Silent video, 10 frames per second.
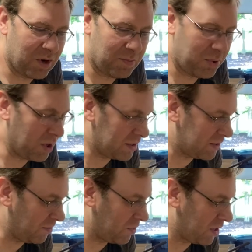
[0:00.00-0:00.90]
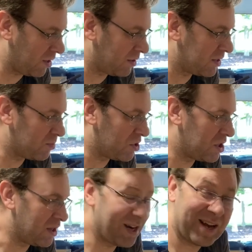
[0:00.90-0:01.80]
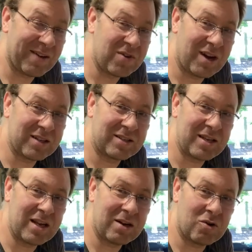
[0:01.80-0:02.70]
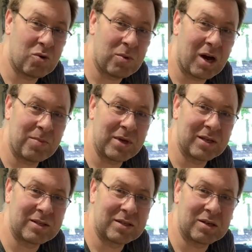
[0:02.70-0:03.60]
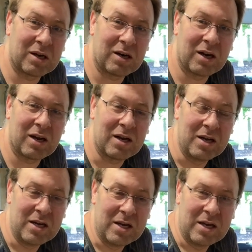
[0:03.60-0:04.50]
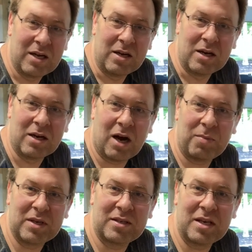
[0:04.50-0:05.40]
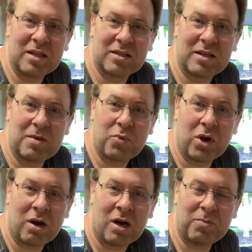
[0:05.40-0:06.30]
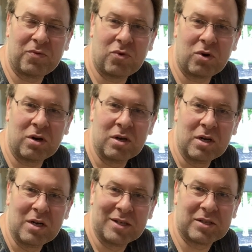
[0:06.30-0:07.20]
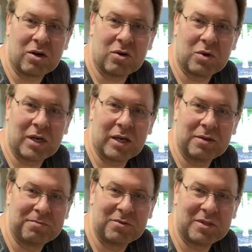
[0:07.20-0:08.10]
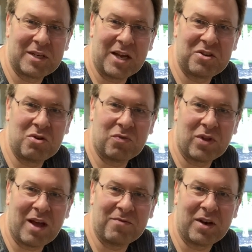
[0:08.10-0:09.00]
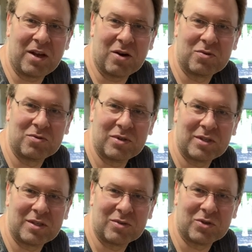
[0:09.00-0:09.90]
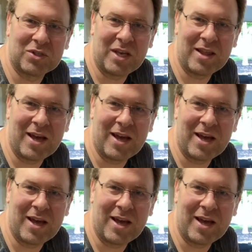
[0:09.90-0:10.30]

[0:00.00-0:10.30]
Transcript: gonna put something on this machine that I have not seen a home hobbyist or uh, hobby CNC put on before. So uh, stay tuned for that video. We'll see you